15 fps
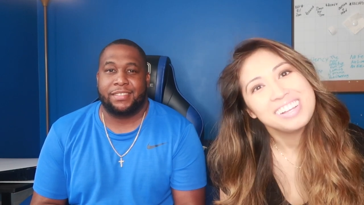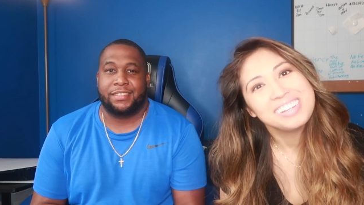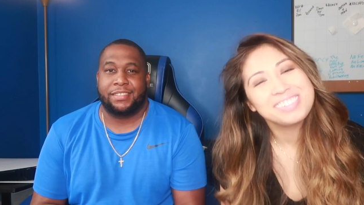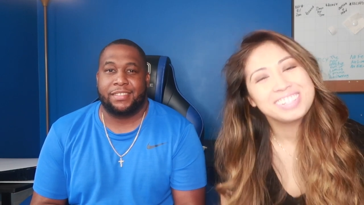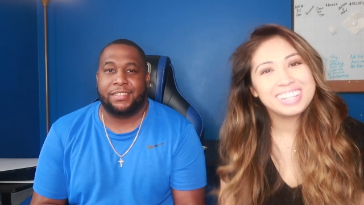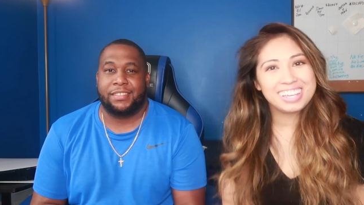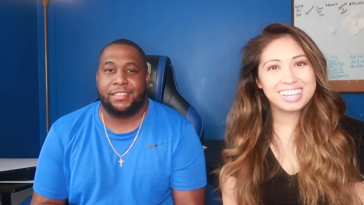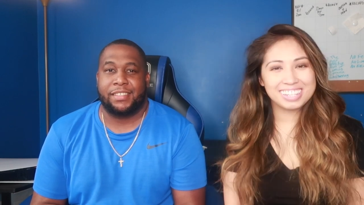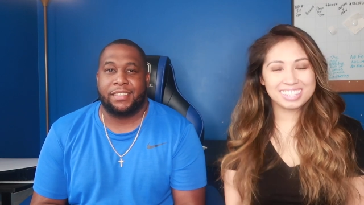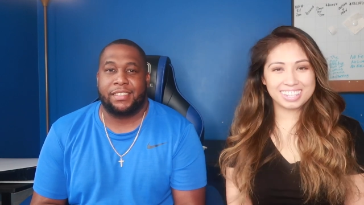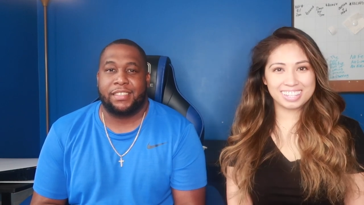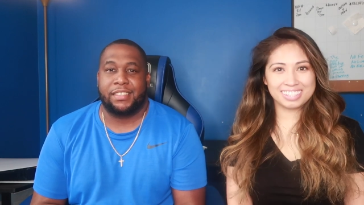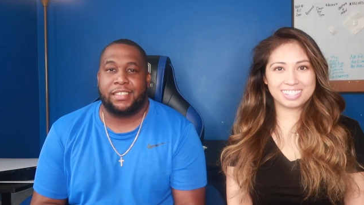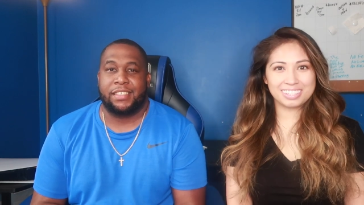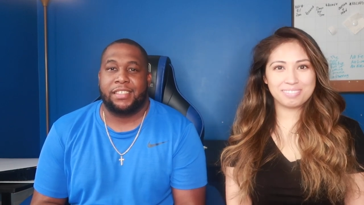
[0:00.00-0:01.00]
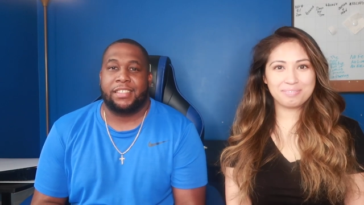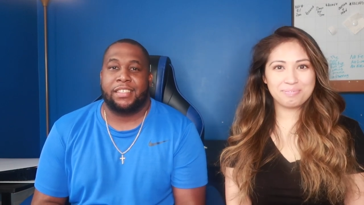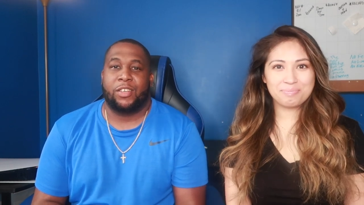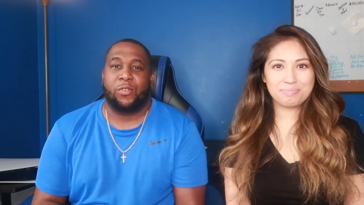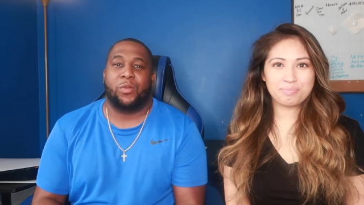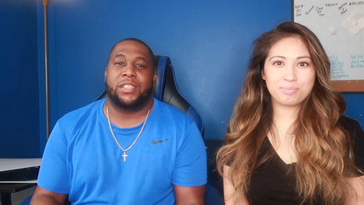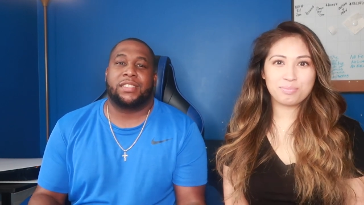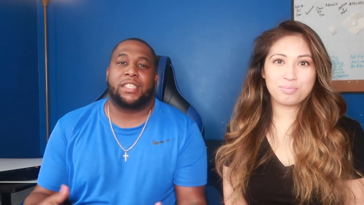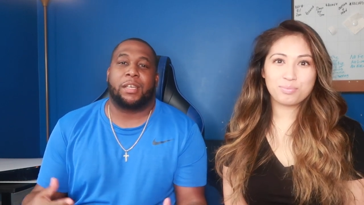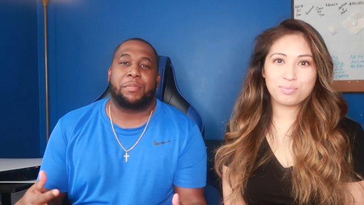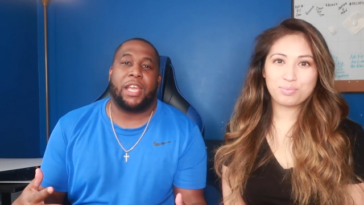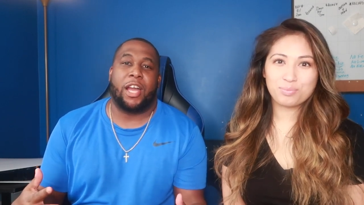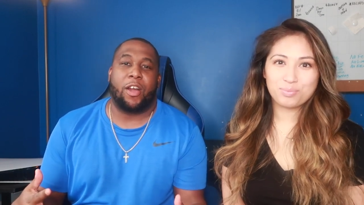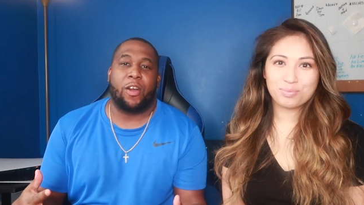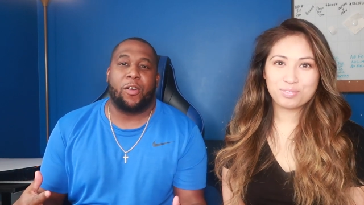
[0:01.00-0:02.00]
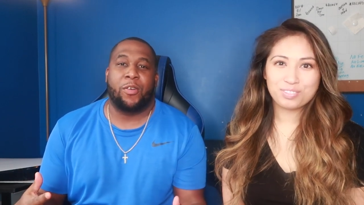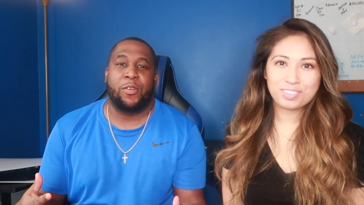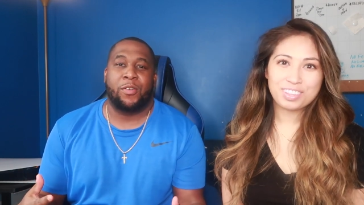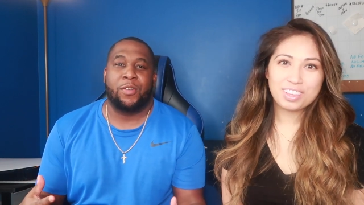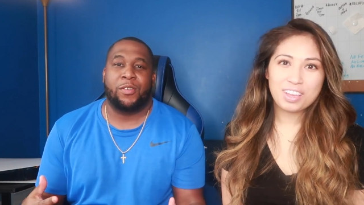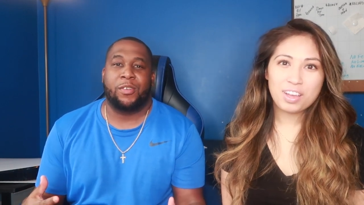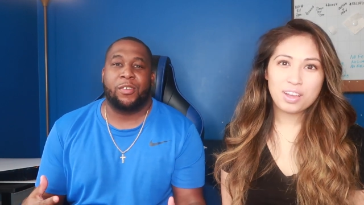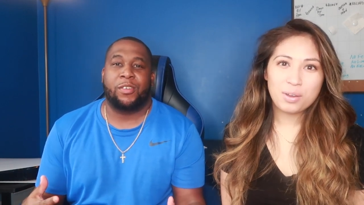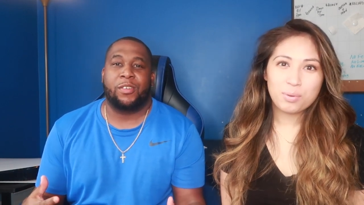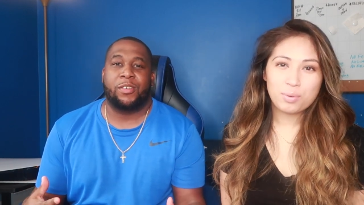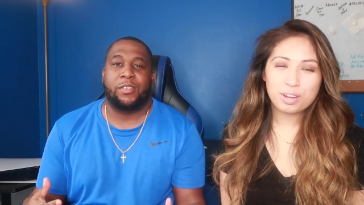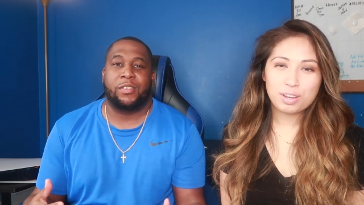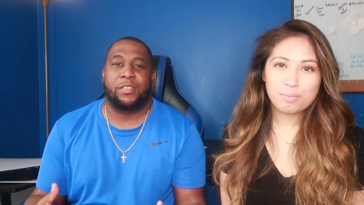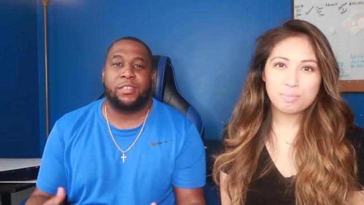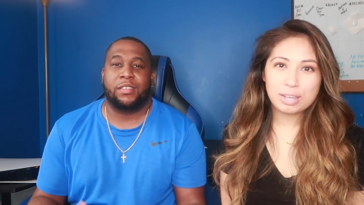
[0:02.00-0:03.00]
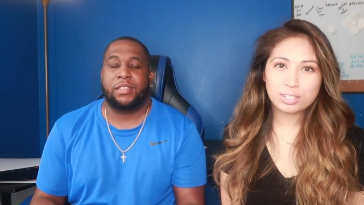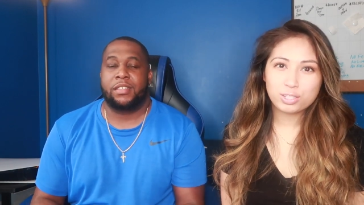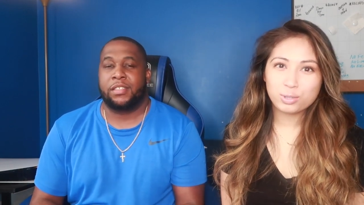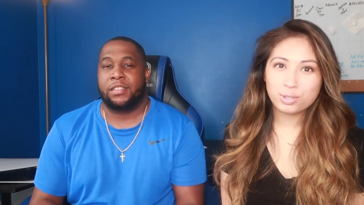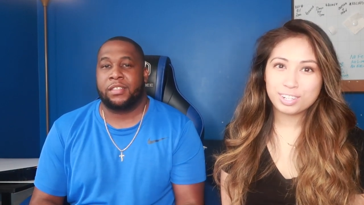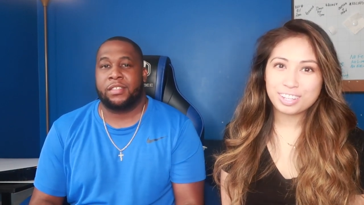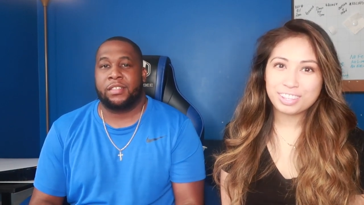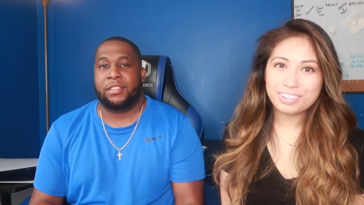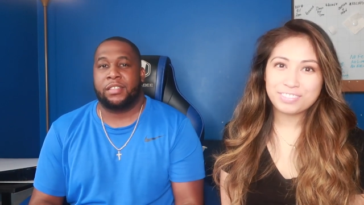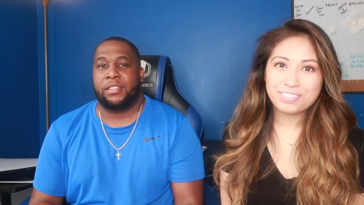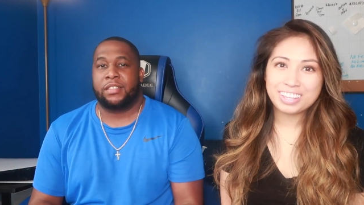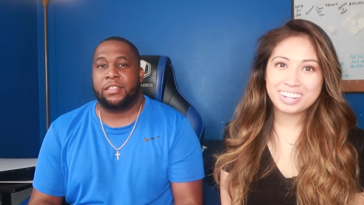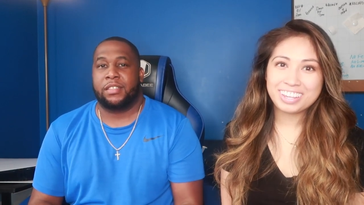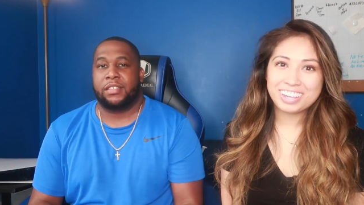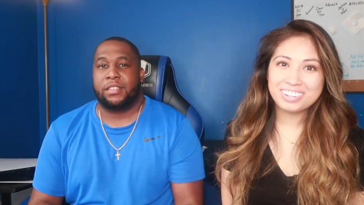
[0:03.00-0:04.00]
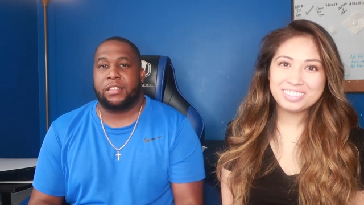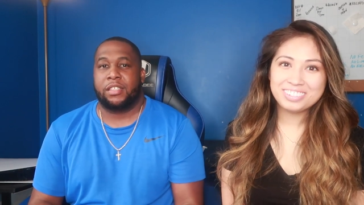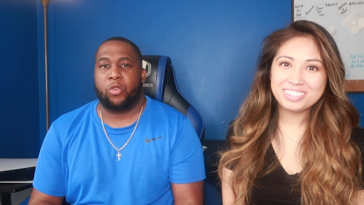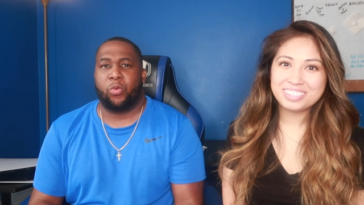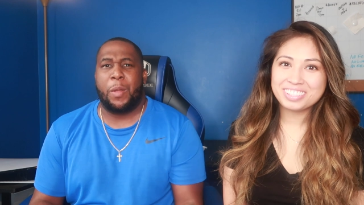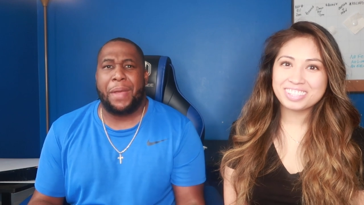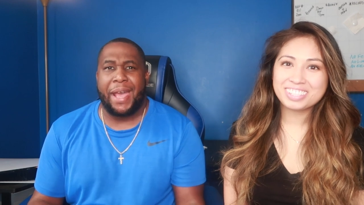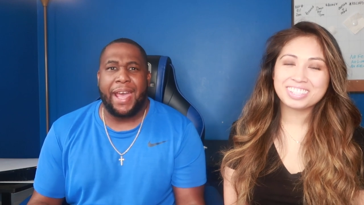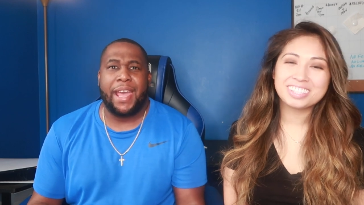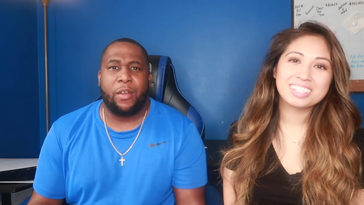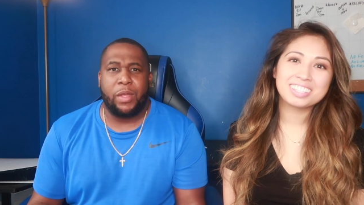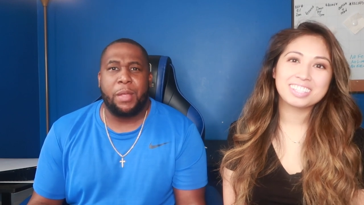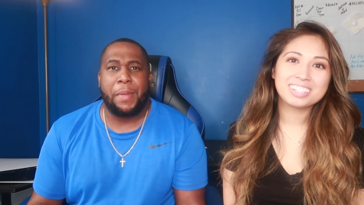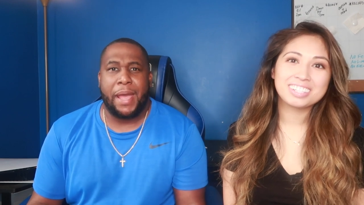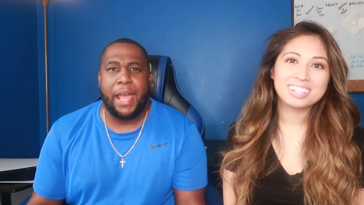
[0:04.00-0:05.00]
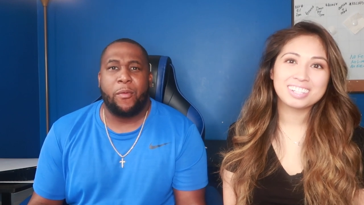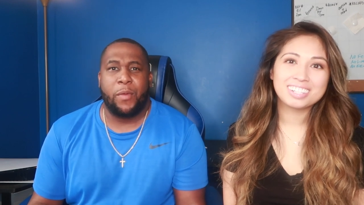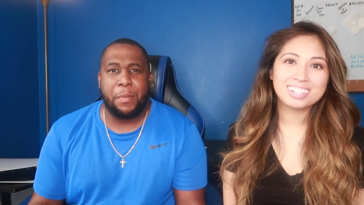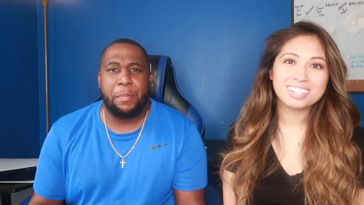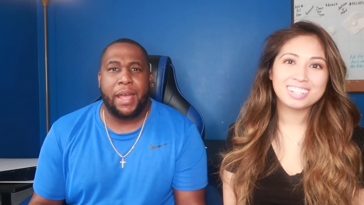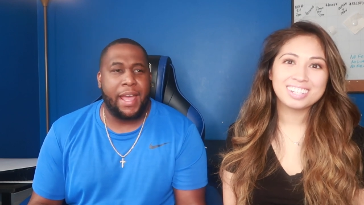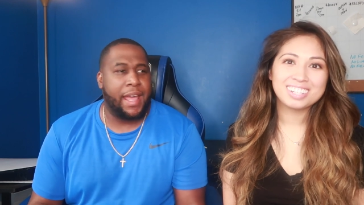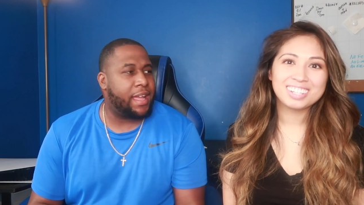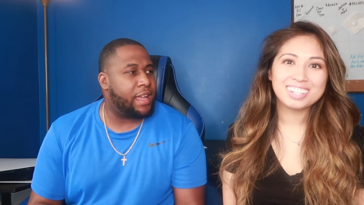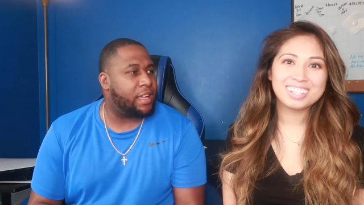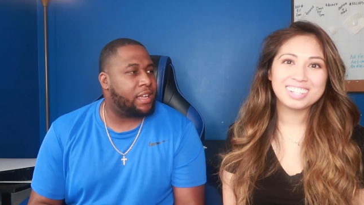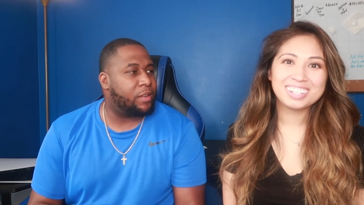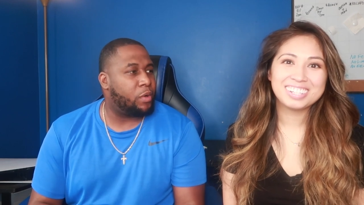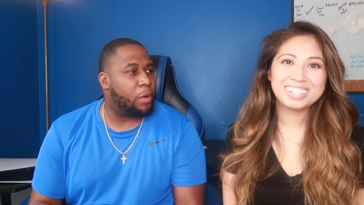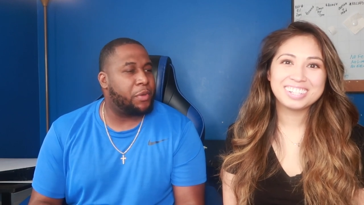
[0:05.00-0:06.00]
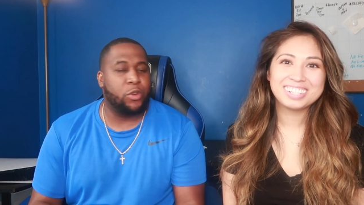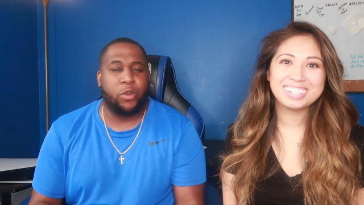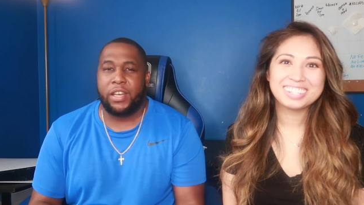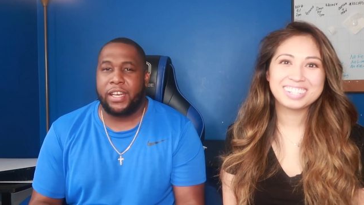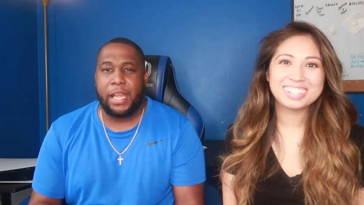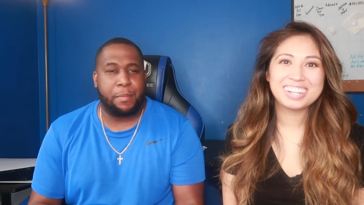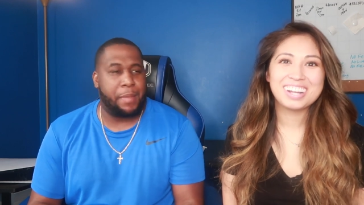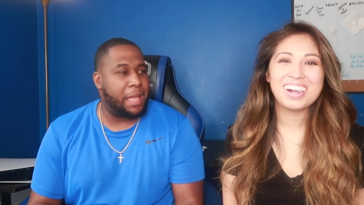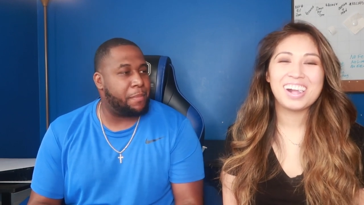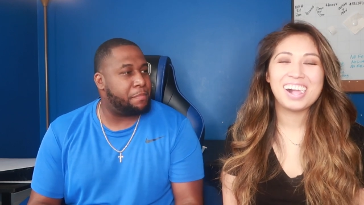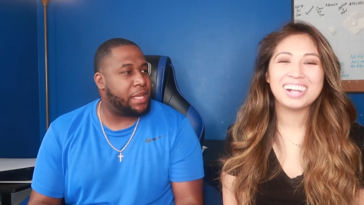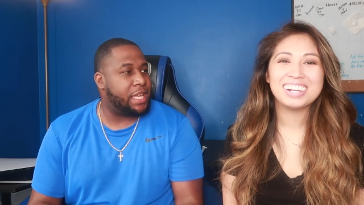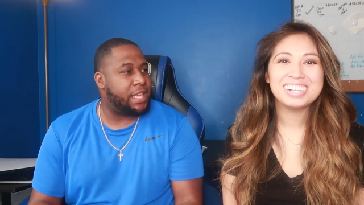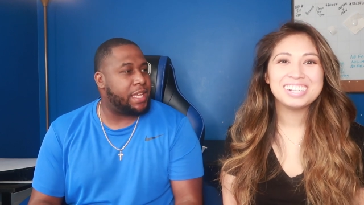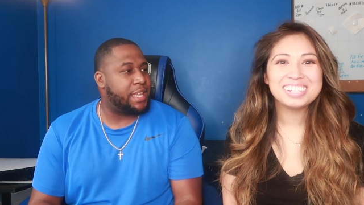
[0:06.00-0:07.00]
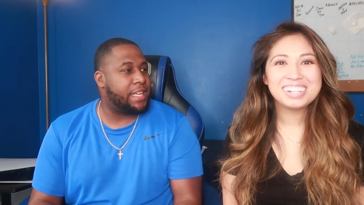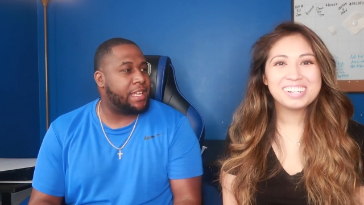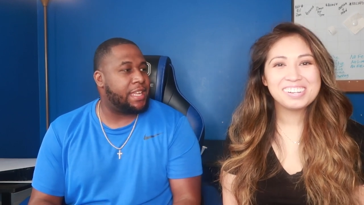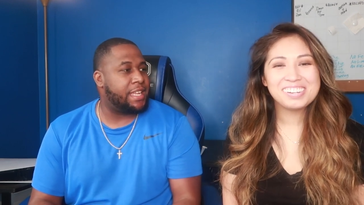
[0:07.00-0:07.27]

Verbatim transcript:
Speaker 1: up, DSS?
Speaker 2: What's up, y'all?
Speaker 1: Welcome back to another video.
Speaker 2: We back, we back, we back. What we doing today, baby?